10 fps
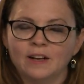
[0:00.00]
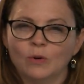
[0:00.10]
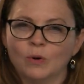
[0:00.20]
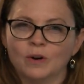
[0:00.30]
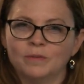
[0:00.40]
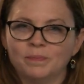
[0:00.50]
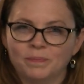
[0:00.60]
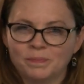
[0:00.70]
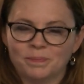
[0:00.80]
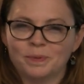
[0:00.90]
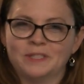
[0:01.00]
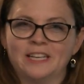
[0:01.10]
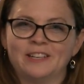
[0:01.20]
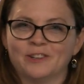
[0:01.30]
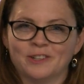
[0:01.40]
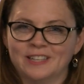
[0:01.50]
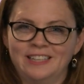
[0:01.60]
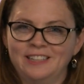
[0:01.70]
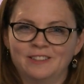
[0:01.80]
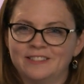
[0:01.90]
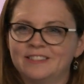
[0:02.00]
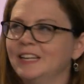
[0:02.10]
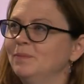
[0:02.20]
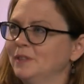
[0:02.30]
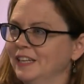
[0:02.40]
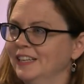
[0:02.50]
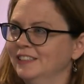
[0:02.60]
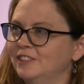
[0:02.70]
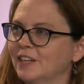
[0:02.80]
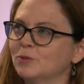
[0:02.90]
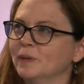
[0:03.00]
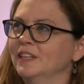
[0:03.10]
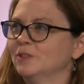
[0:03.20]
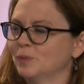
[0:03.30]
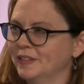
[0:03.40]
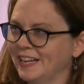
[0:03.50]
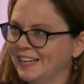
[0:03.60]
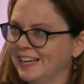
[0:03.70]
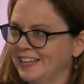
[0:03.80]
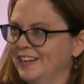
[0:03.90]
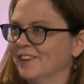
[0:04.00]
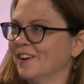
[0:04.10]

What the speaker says: or particularly steeped in Jesuitness when they get here,